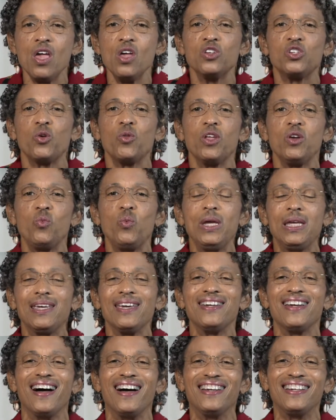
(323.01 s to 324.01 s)
so that we
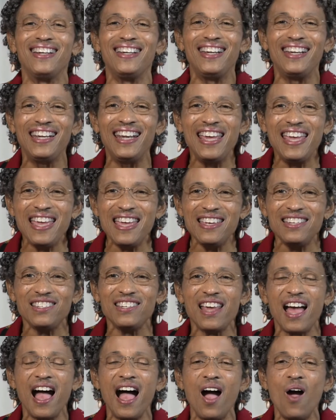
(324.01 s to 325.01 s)
can
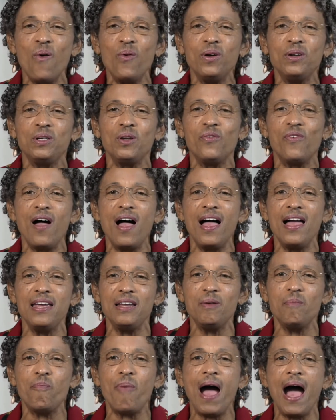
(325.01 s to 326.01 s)
unleash our
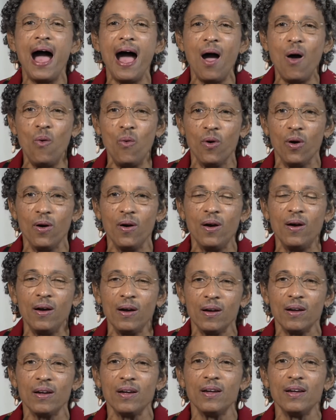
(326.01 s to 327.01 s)
divine power